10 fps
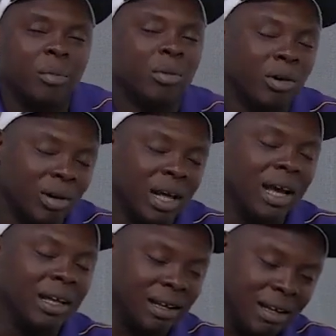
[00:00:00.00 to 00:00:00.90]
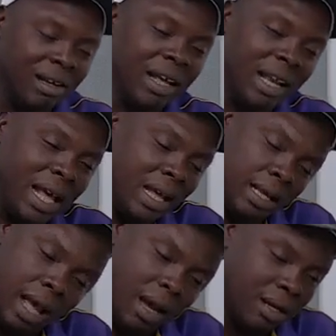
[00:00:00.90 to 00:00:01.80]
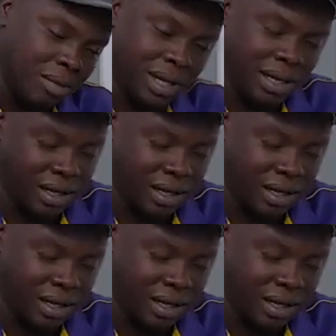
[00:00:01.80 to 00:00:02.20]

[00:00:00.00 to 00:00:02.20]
Like, and y'all could, man, listen, y'all